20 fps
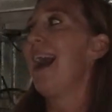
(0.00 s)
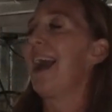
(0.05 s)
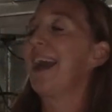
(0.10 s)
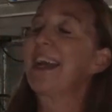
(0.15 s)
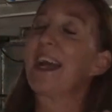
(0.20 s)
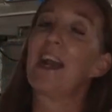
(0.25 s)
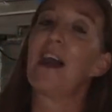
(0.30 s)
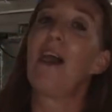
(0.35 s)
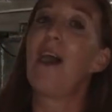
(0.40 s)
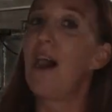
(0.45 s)
I
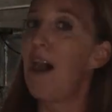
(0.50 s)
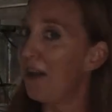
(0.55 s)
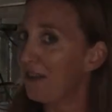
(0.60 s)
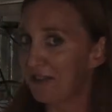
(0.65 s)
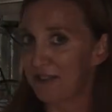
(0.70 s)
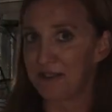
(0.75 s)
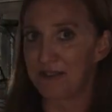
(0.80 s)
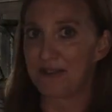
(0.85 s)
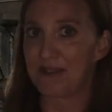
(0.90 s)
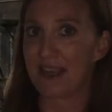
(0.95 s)
can
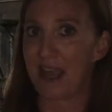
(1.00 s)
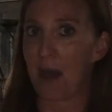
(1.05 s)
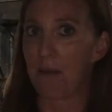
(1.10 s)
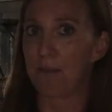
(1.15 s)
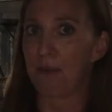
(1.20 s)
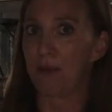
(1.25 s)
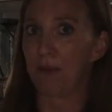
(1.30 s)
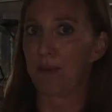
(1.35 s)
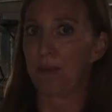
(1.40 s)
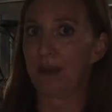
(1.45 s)
also see
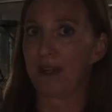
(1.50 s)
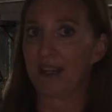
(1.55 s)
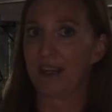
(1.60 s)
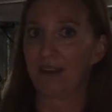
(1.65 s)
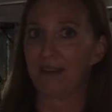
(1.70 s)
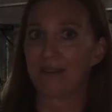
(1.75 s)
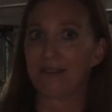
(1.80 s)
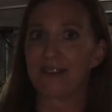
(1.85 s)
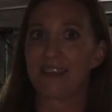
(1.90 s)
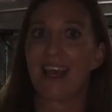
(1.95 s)
out both
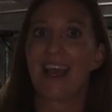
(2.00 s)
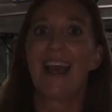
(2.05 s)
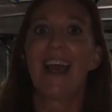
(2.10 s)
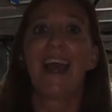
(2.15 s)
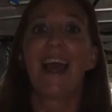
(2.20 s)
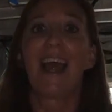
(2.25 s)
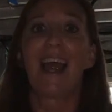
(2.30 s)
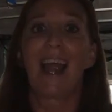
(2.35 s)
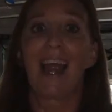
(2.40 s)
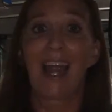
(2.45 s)
windows.
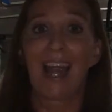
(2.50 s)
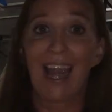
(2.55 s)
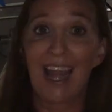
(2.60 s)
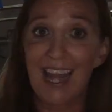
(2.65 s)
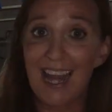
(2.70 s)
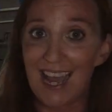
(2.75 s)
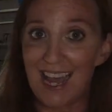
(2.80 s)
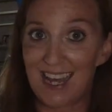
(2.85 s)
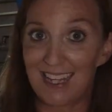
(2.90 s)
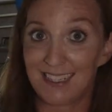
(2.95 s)

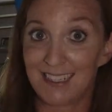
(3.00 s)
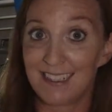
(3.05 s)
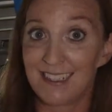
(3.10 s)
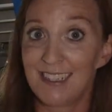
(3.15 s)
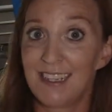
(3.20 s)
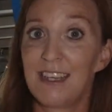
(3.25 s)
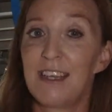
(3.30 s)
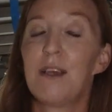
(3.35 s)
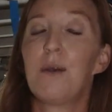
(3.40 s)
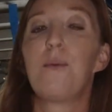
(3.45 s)
And
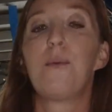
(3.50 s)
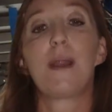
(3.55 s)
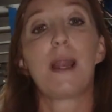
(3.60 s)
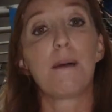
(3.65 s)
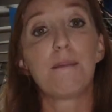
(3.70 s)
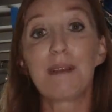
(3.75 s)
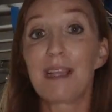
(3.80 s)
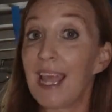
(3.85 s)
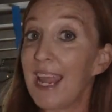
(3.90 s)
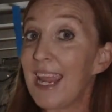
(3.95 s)
when
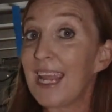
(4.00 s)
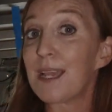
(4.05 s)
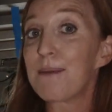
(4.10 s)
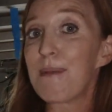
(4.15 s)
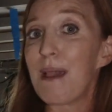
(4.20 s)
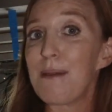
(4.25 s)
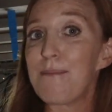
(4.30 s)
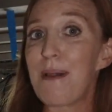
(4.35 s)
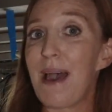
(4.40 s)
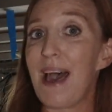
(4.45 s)
I'm laying in my